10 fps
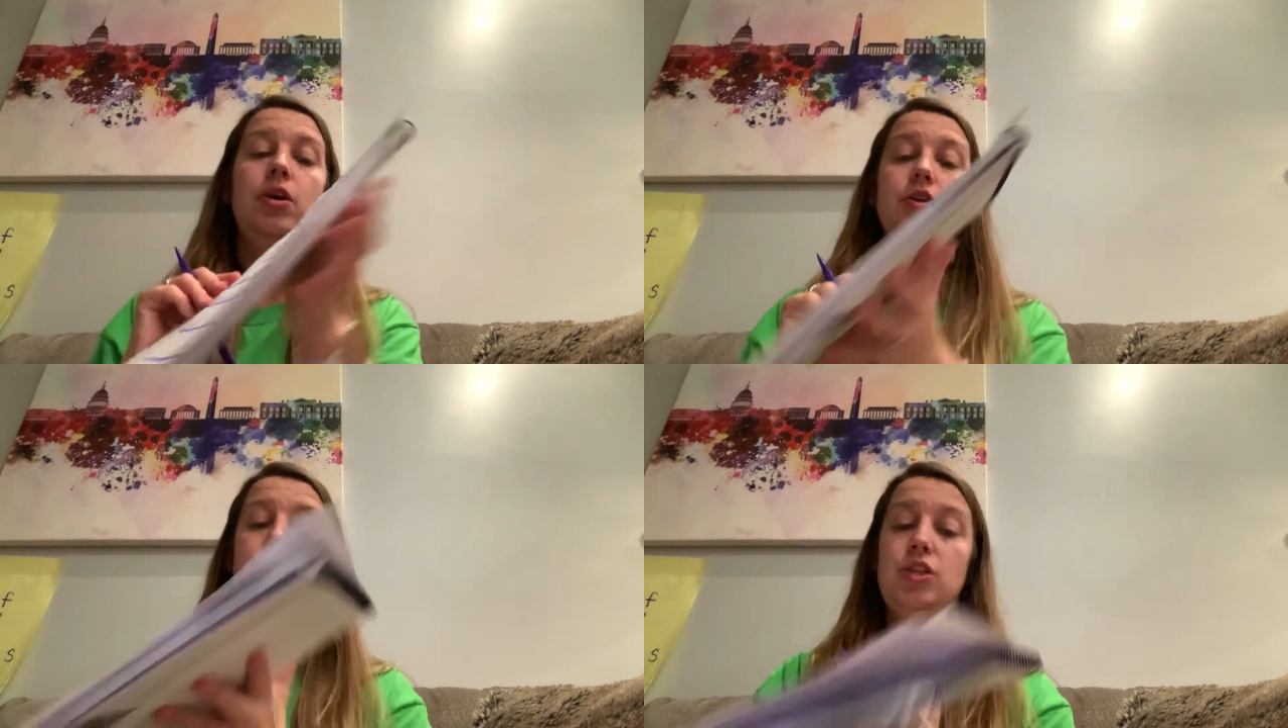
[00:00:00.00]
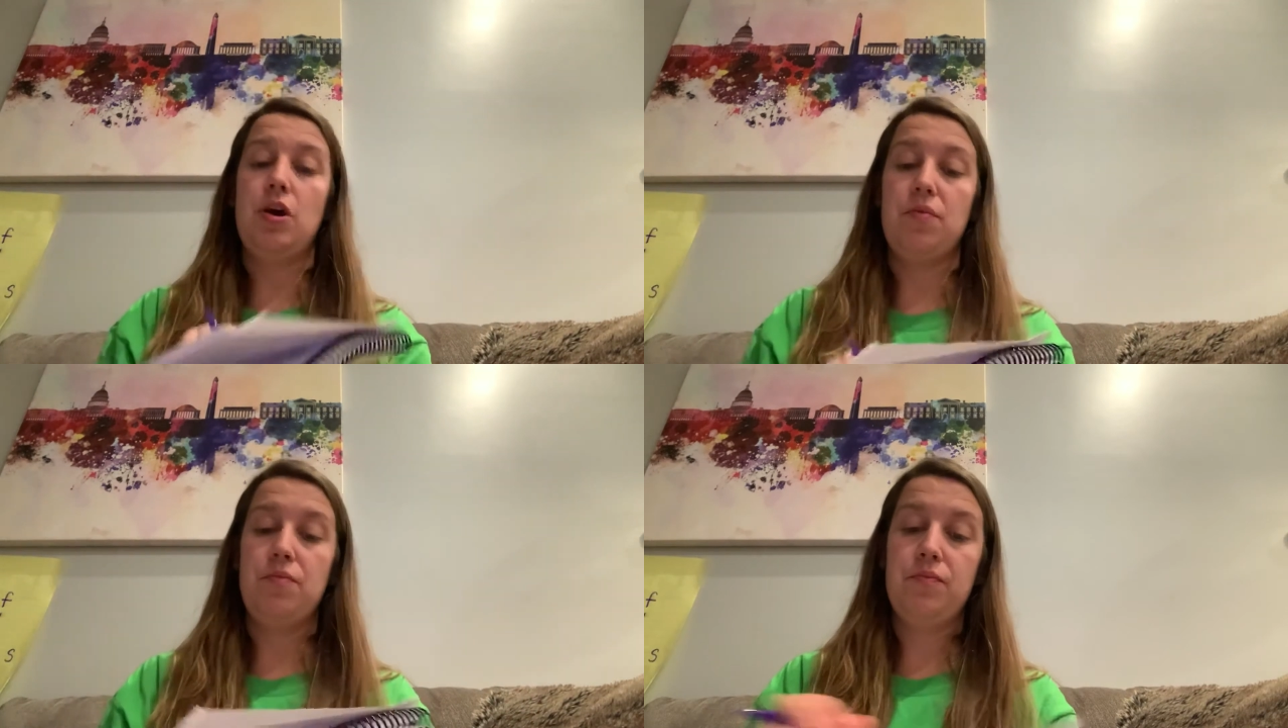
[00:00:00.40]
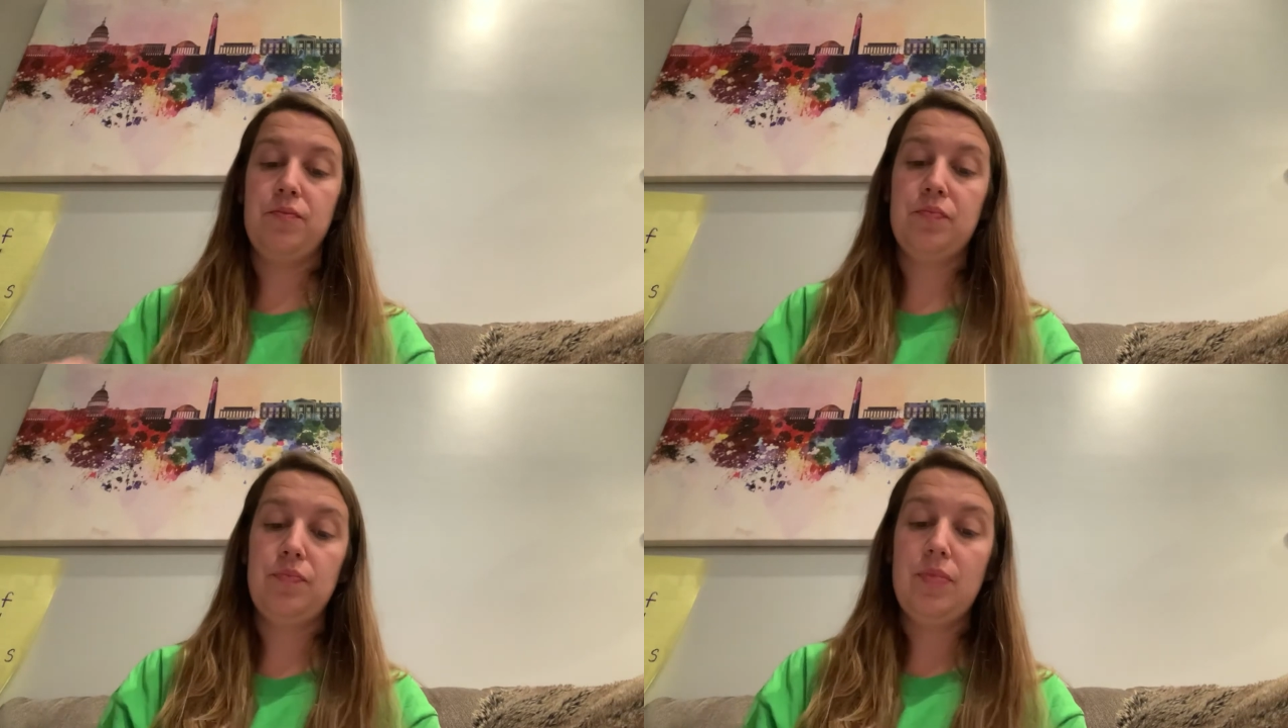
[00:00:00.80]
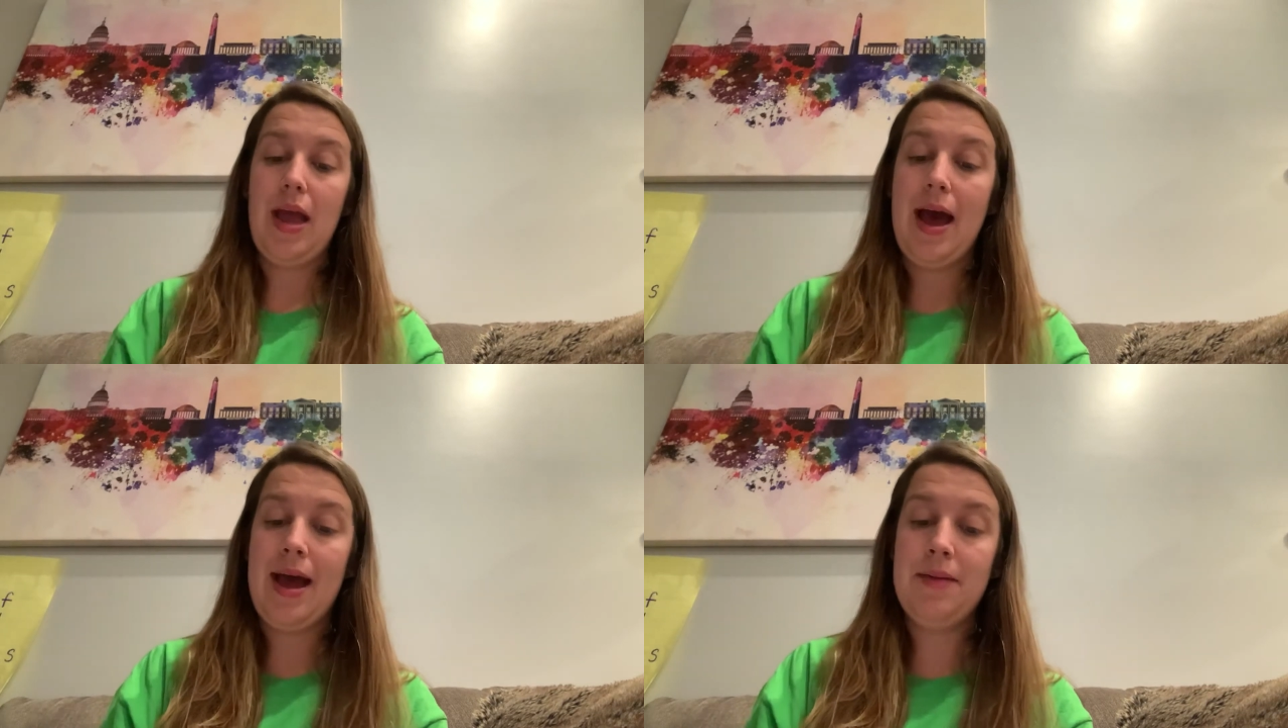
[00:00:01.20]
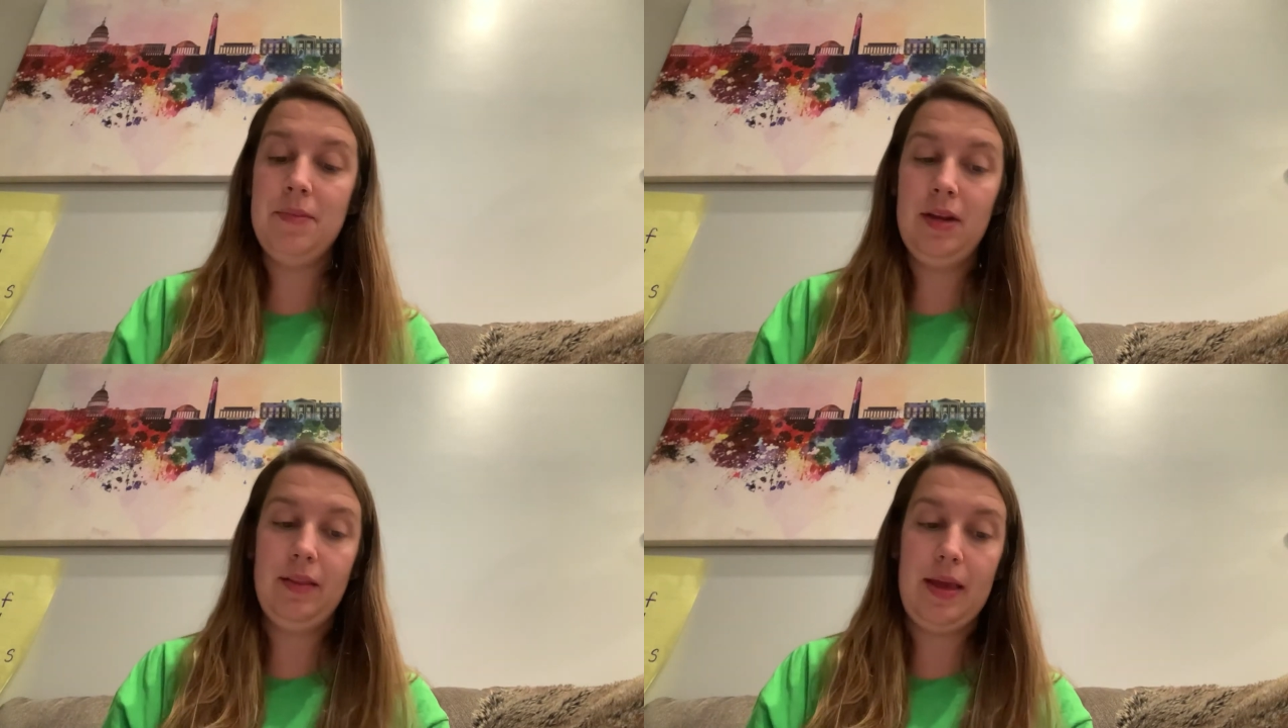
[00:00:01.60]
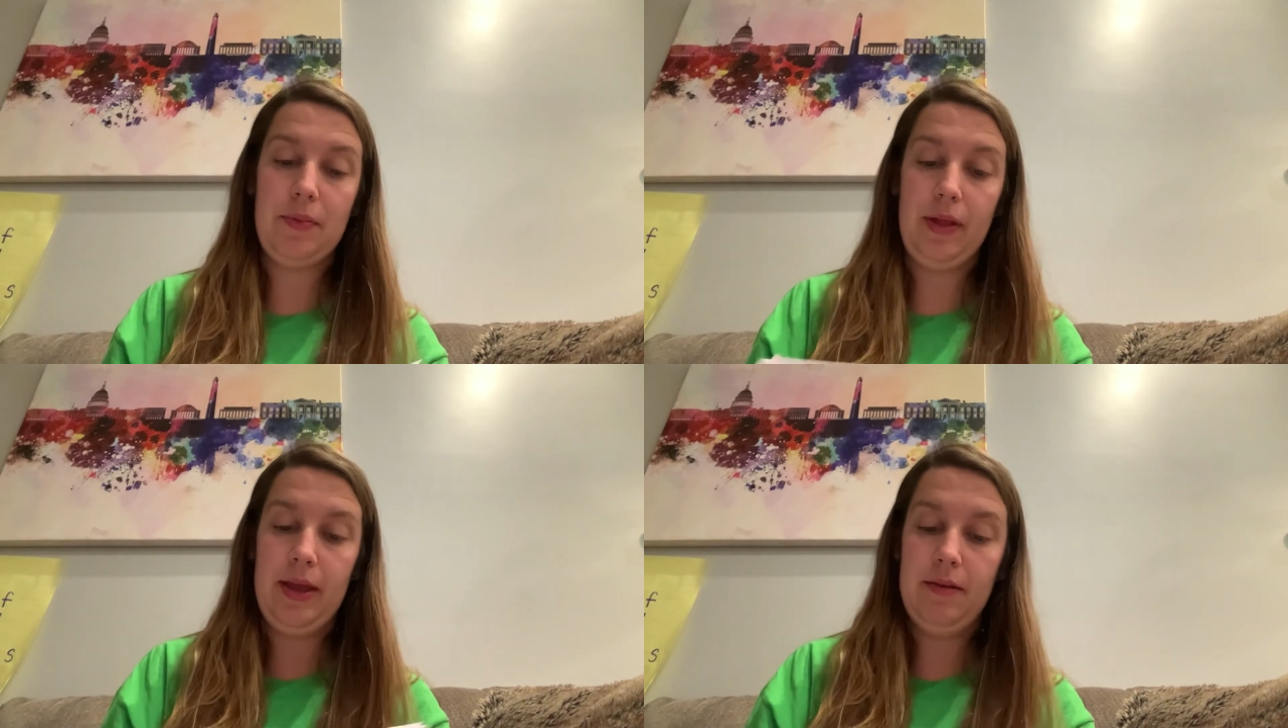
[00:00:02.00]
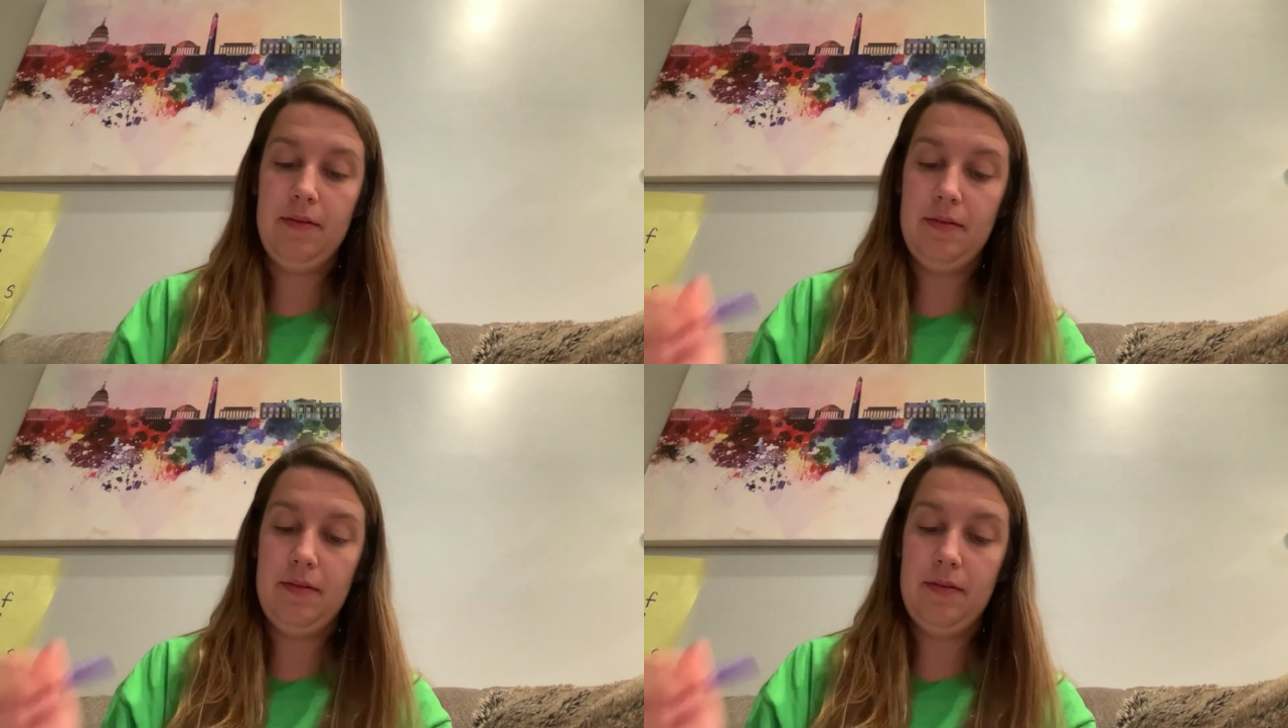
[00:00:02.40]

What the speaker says: So I'm going to label it